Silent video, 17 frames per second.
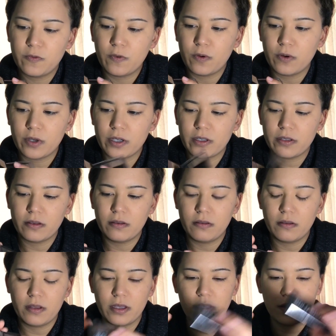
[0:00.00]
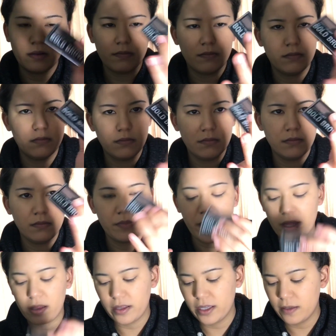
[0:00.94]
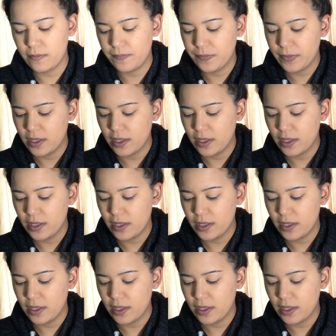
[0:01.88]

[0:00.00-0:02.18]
for the palette.